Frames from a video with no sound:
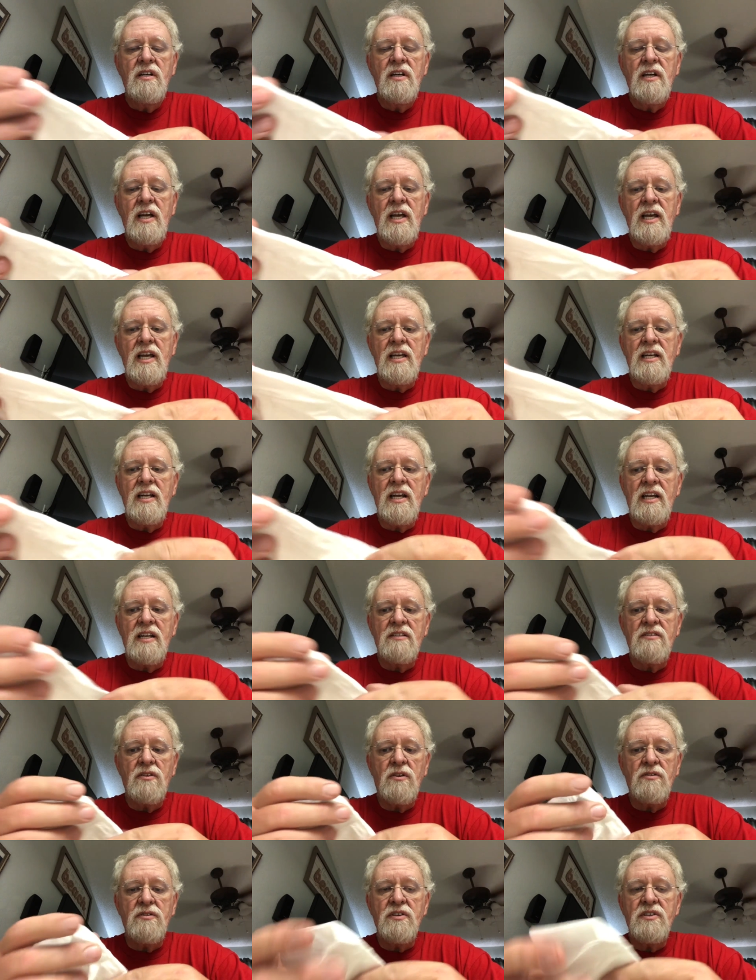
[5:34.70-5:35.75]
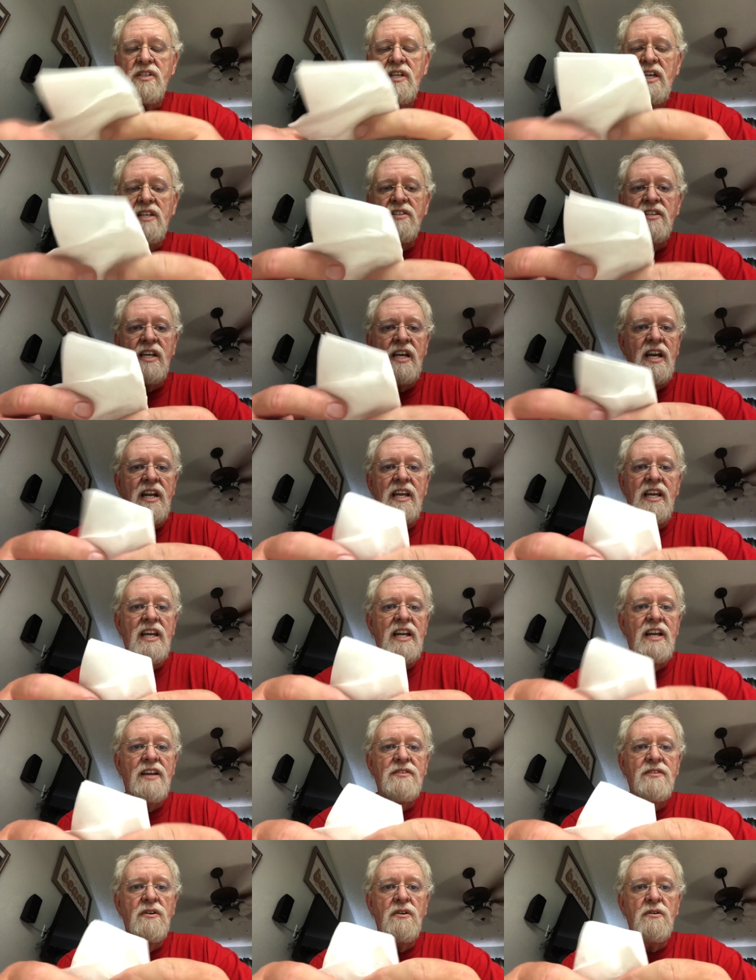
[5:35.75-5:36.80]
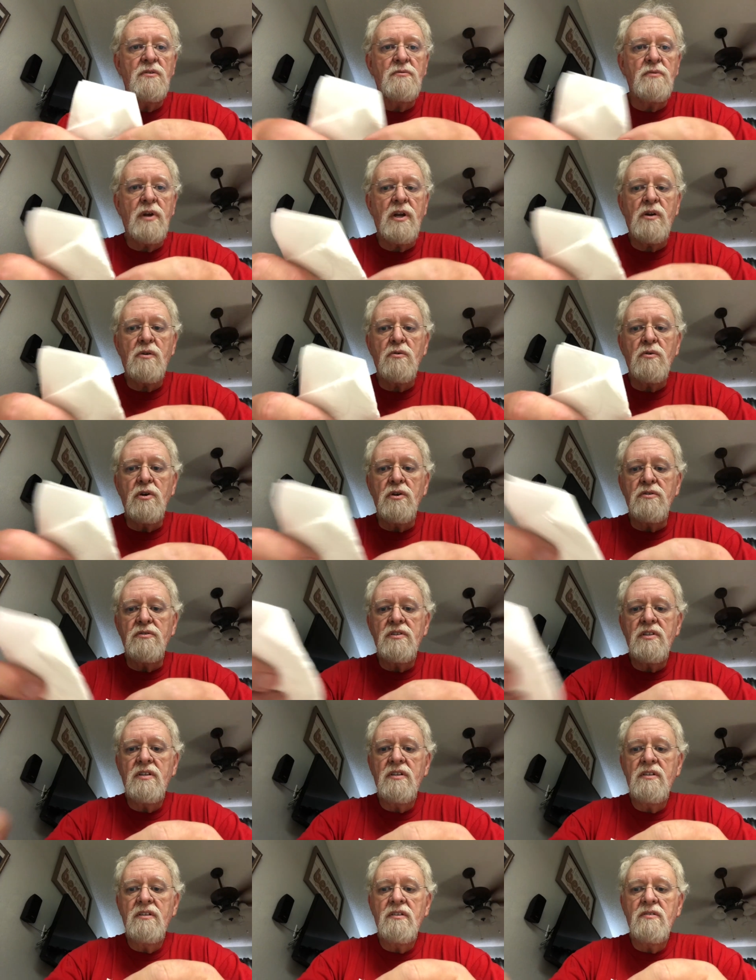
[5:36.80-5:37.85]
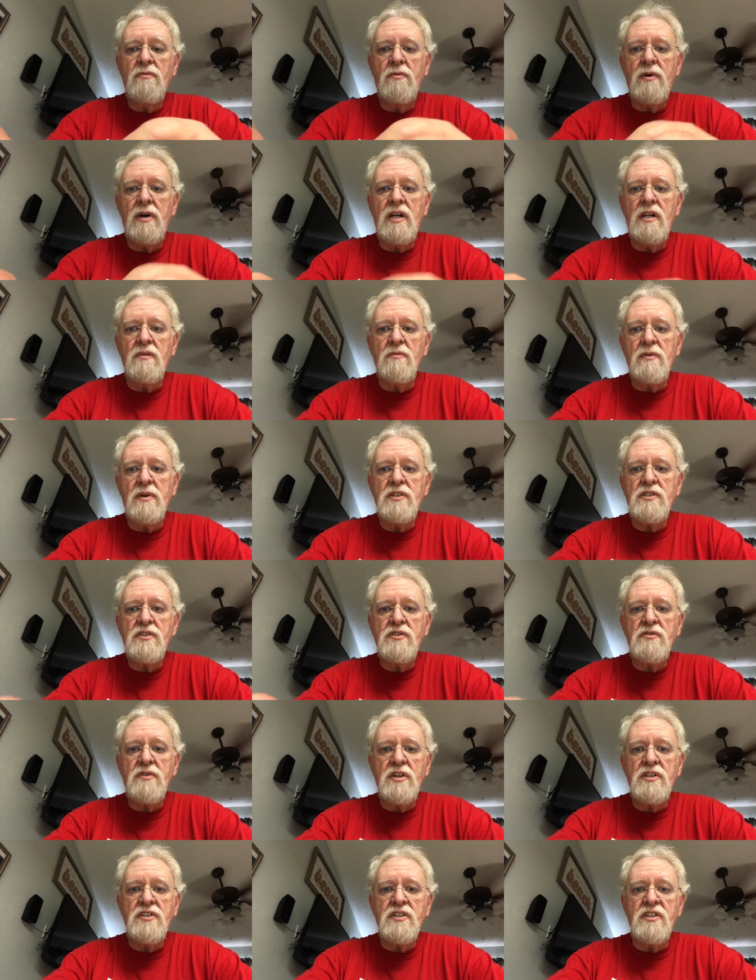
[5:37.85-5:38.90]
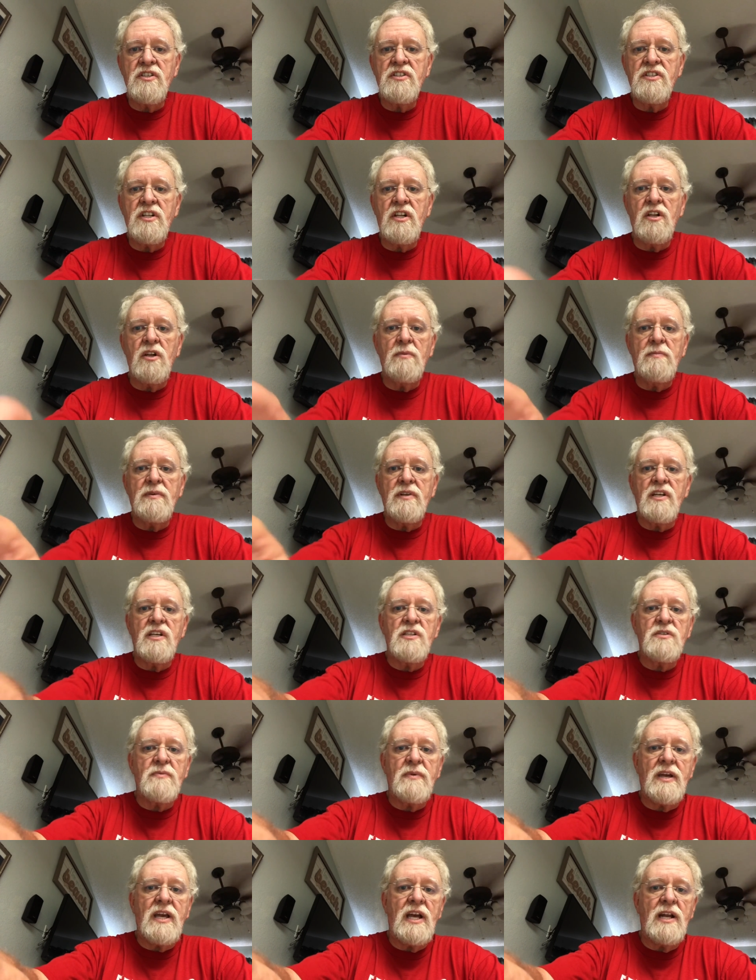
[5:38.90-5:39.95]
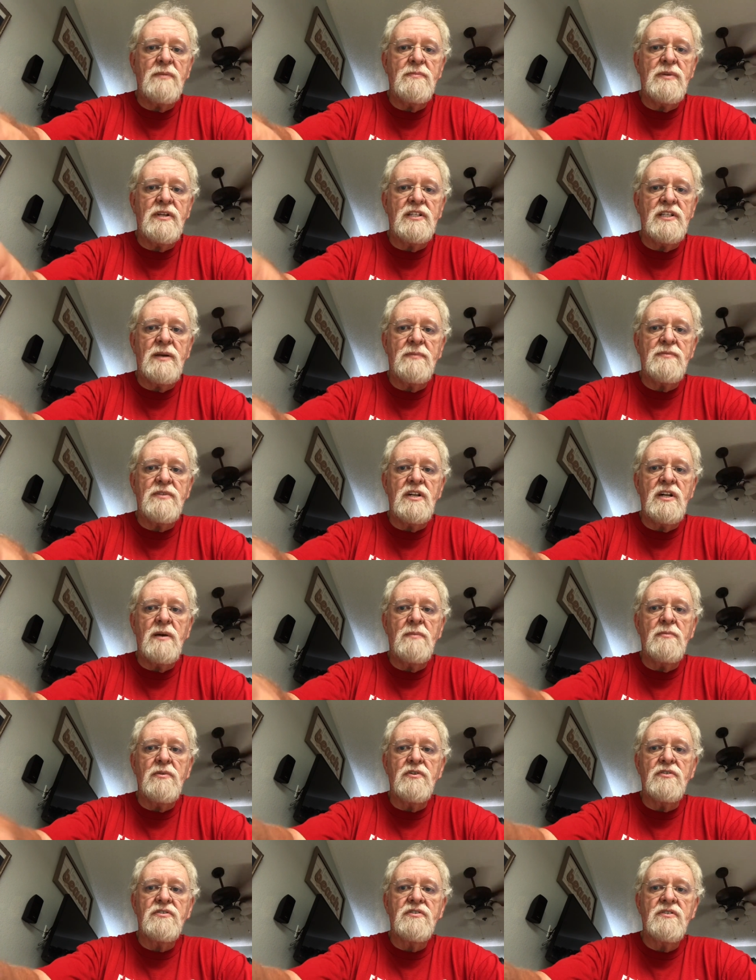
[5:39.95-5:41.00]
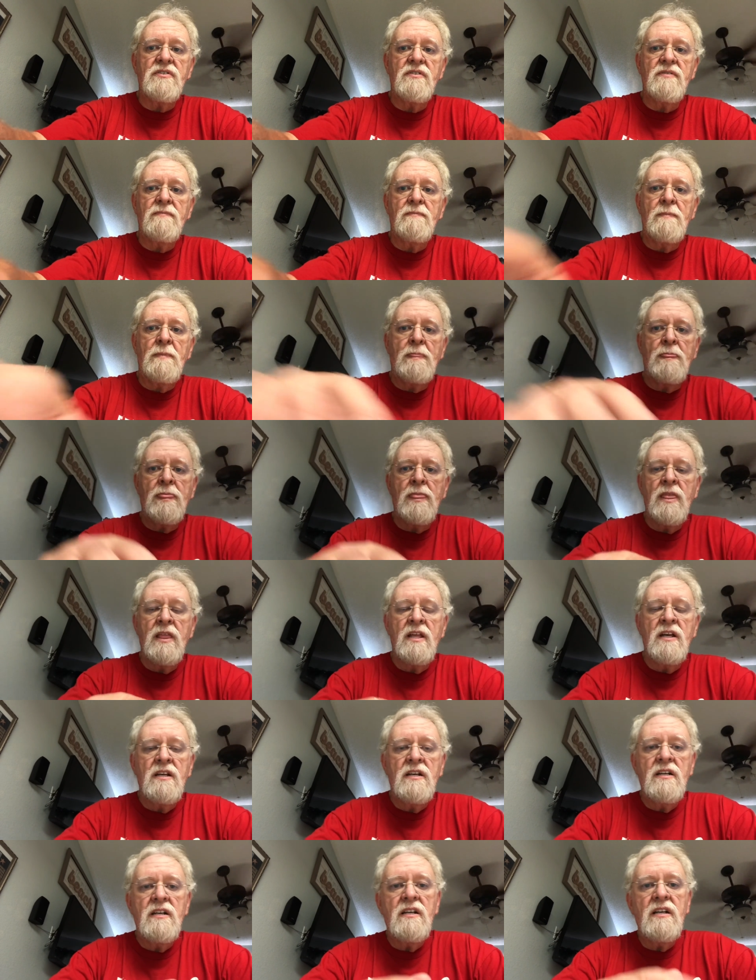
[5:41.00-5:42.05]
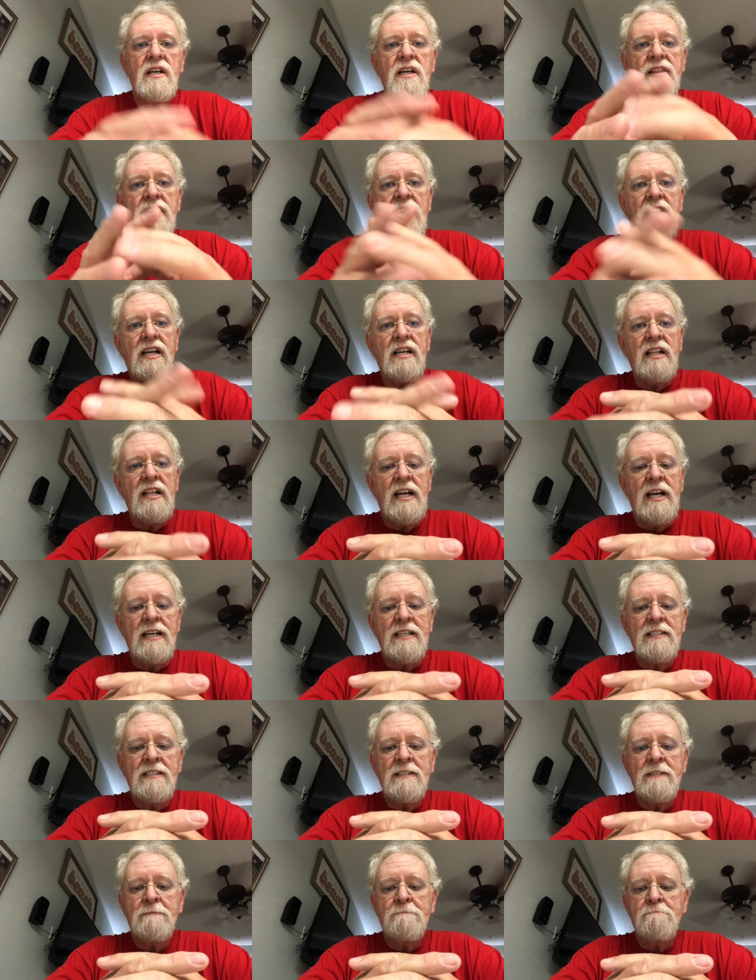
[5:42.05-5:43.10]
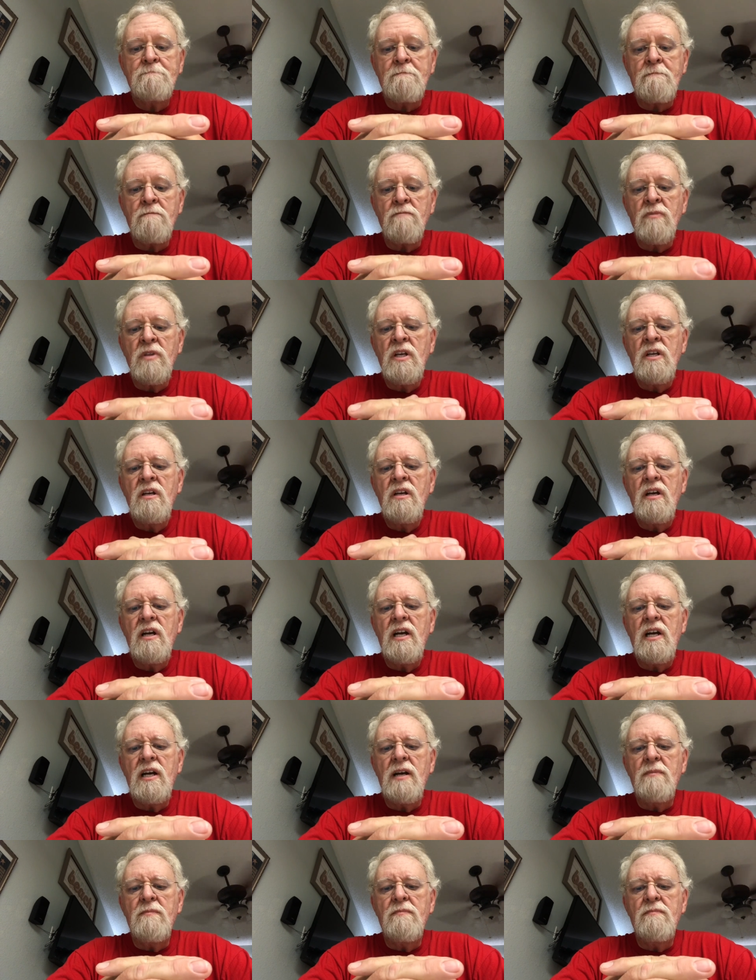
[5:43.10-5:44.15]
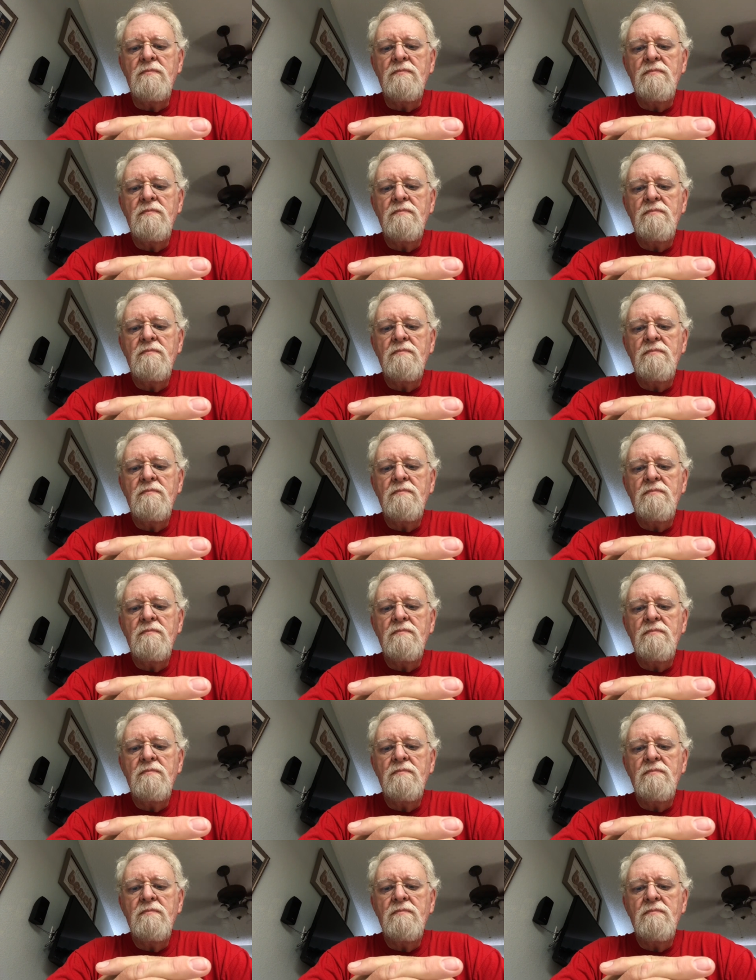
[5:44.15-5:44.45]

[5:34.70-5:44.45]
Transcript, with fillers: and I told those kids they got to get out there and recruit while registration is still open because we got to build up the numbers in that class. Um,